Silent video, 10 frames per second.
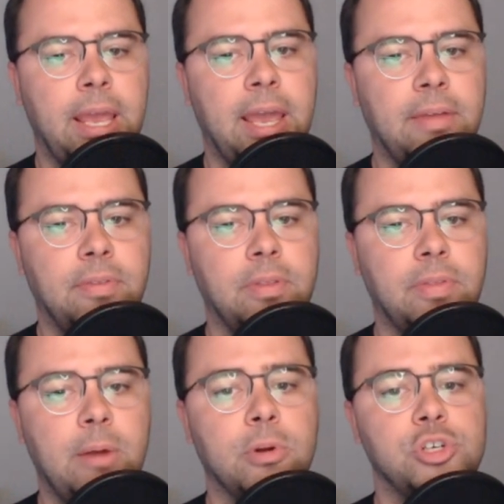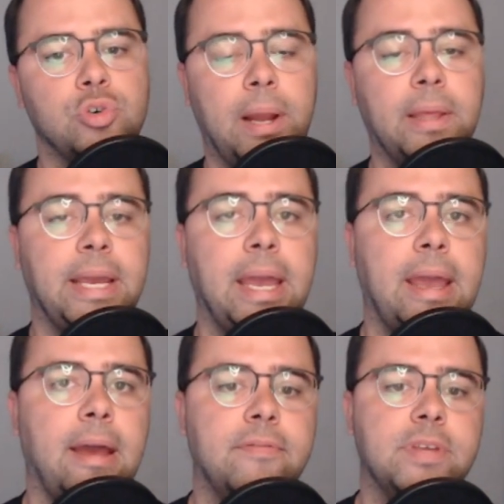and they were trailing at
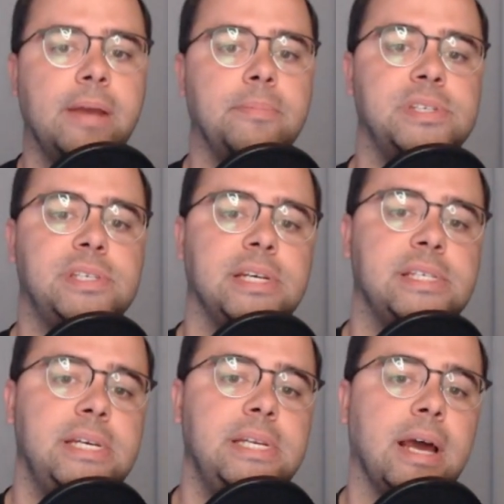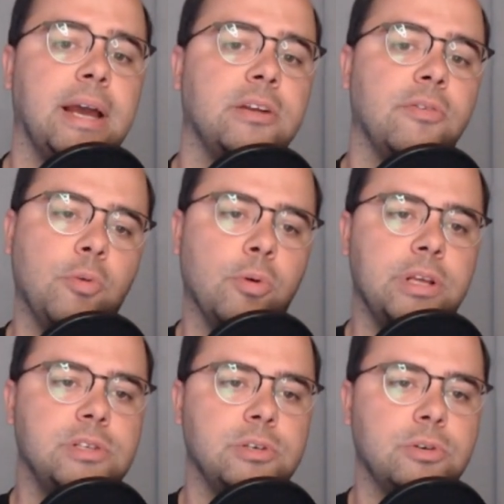halftime
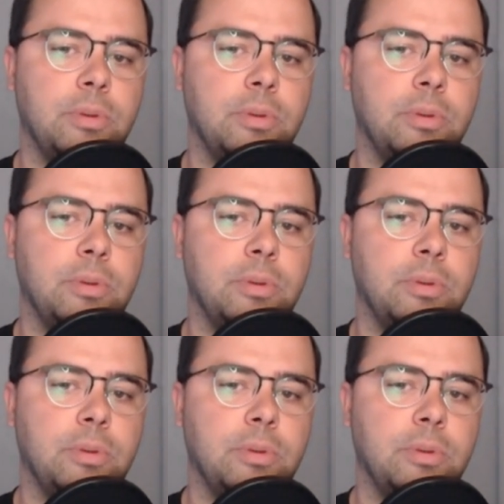69-42.